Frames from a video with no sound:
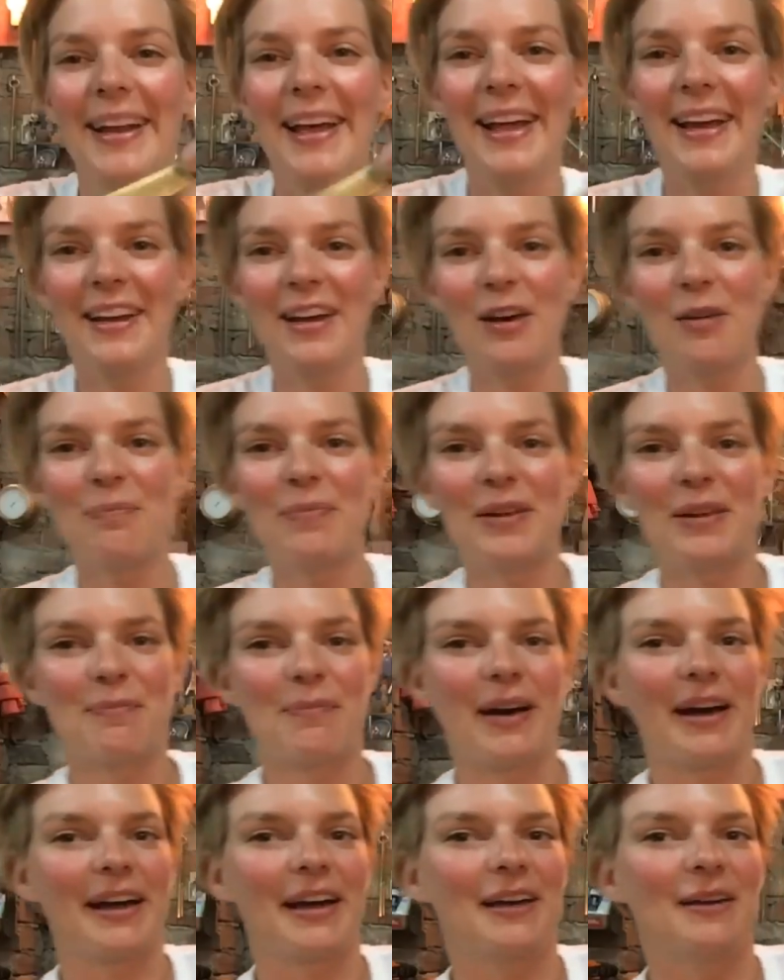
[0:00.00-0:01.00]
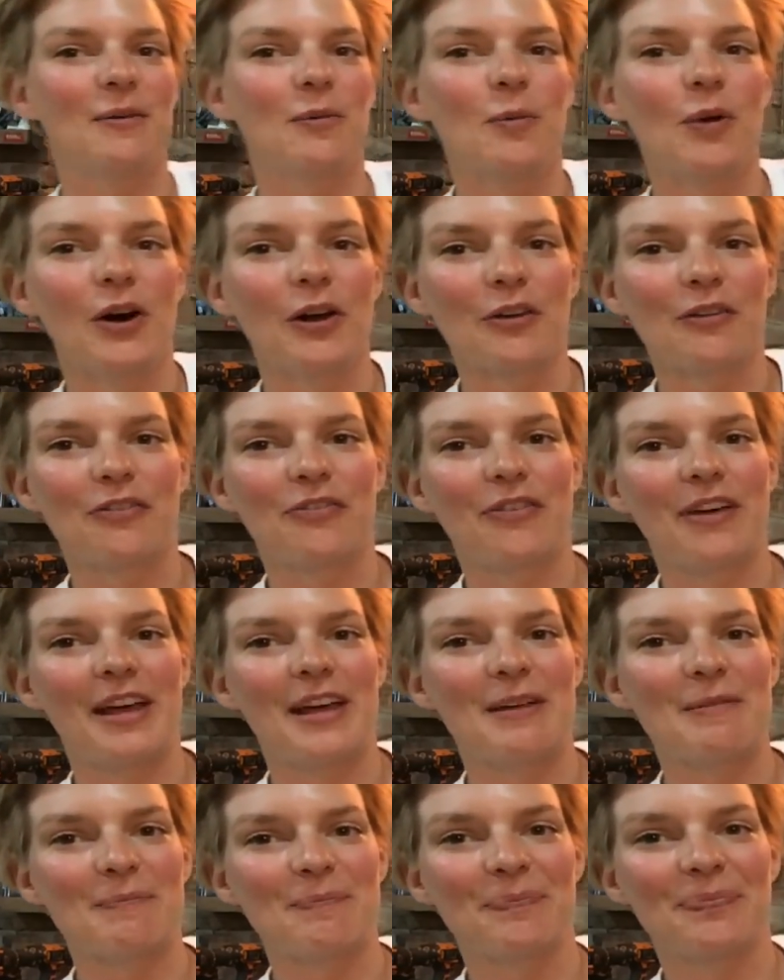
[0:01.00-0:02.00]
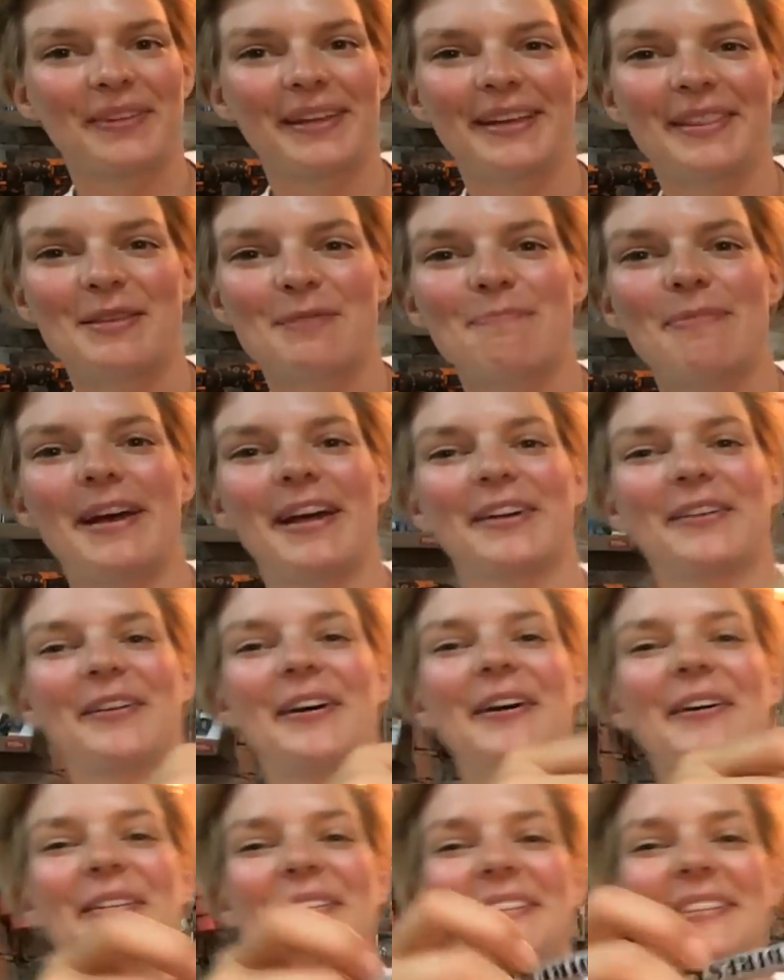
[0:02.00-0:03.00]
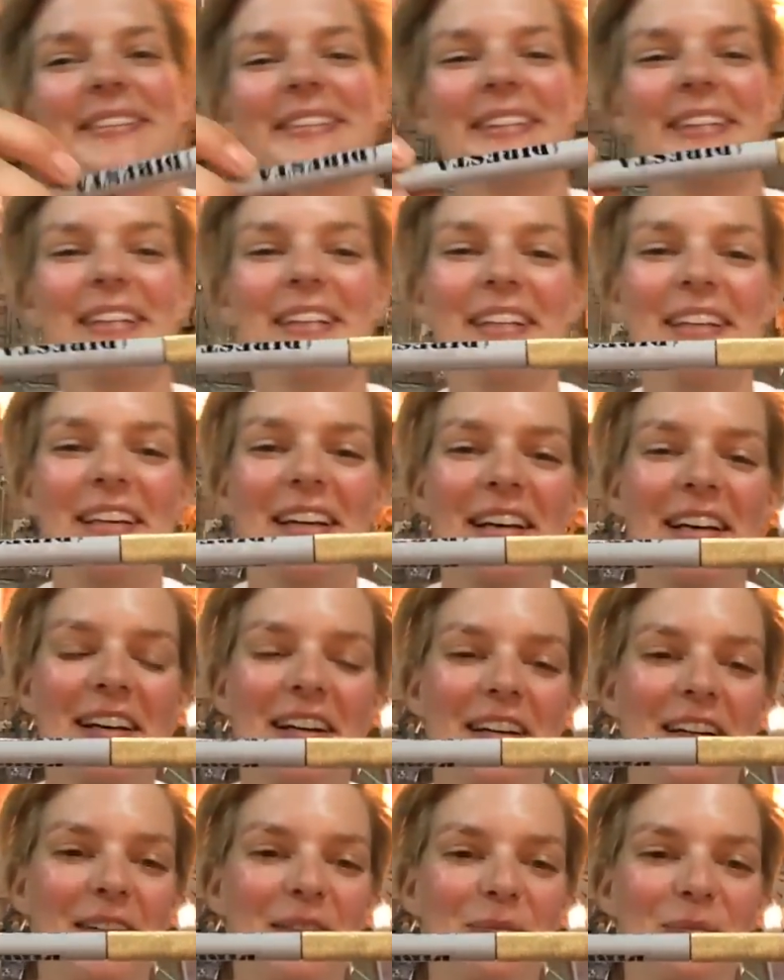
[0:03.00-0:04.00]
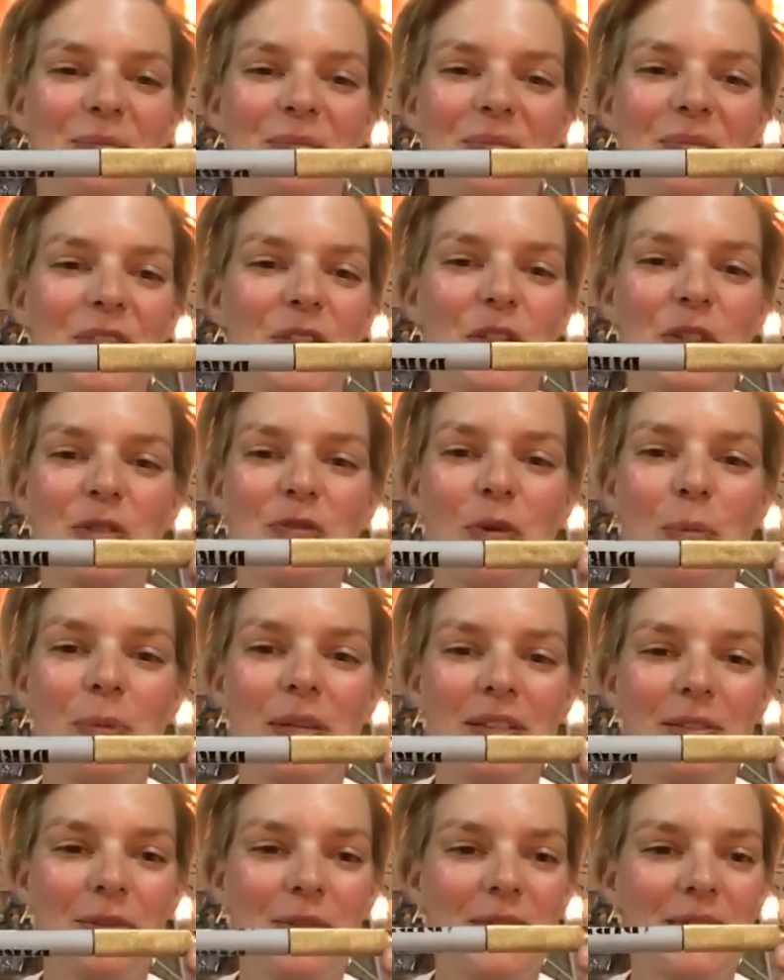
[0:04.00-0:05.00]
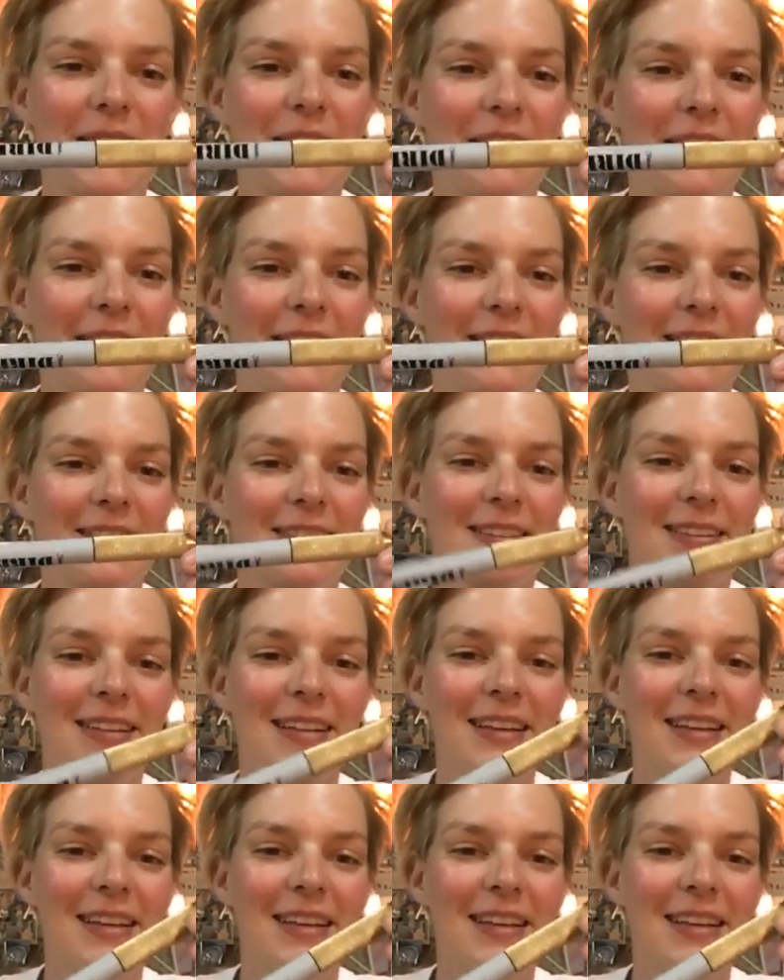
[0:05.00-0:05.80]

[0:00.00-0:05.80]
end up in my wall of fame in the background um, just for me to stare at it.